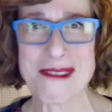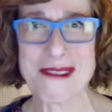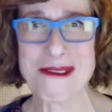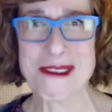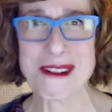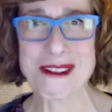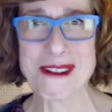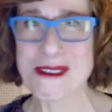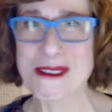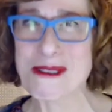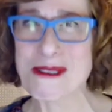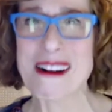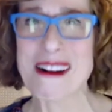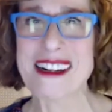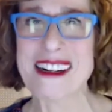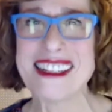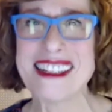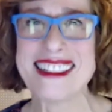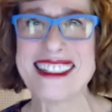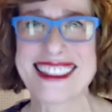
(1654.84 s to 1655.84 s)
for
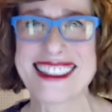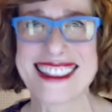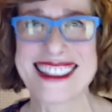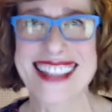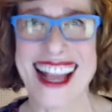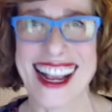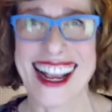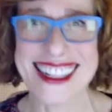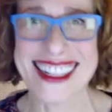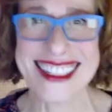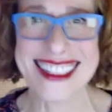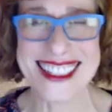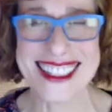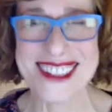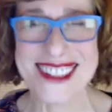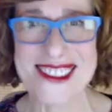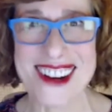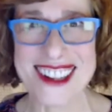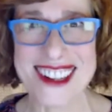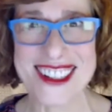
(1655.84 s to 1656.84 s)
20 seconds
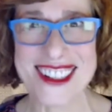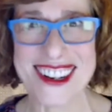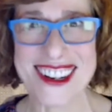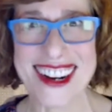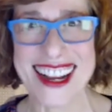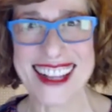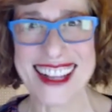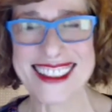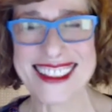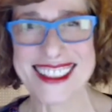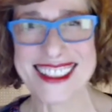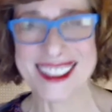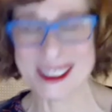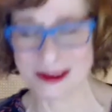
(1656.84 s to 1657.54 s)
to wash our hands?